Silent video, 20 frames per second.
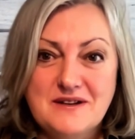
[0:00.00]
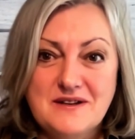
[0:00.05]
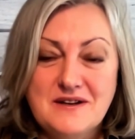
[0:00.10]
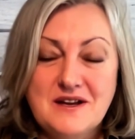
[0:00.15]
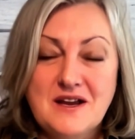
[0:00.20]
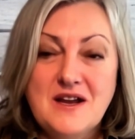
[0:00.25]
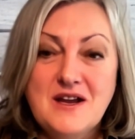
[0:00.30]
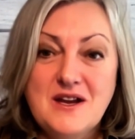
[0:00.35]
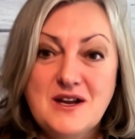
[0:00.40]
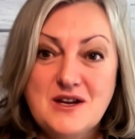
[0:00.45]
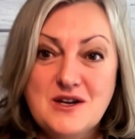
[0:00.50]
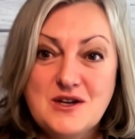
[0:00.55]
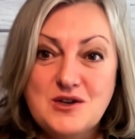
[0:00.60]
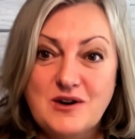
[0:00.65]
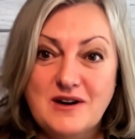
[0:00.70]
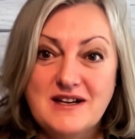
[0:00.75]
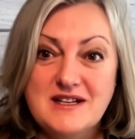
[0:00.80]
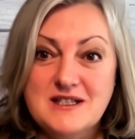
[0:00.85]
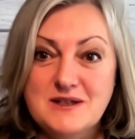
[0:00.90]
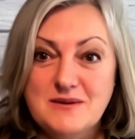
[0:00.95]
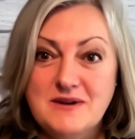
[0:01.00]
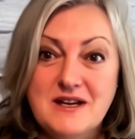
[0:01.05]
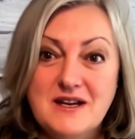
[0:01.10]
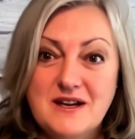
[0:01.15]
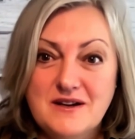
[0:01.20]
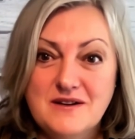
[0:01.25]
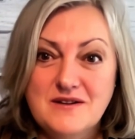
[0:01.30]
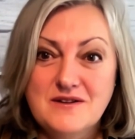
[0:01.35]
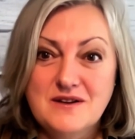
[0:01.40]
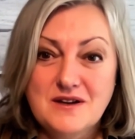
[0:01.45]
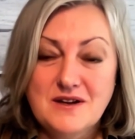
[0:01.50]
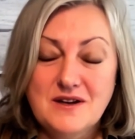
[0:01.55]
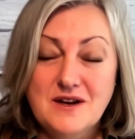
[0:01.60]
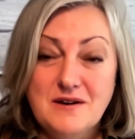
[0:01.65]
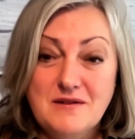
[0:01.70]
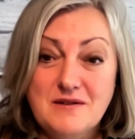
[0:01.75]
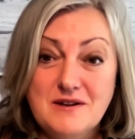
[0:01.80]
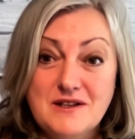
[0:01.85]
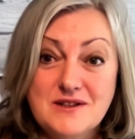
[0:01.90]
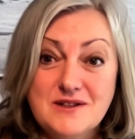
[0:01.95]
and trying to
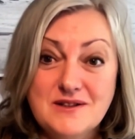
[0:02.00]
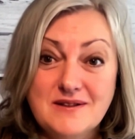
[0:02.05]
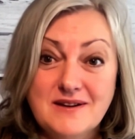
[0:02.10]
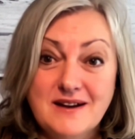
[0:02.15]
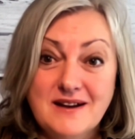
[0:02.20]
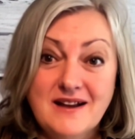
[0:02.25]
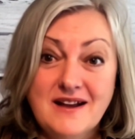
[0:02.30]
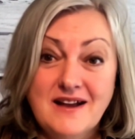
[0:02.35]
encourage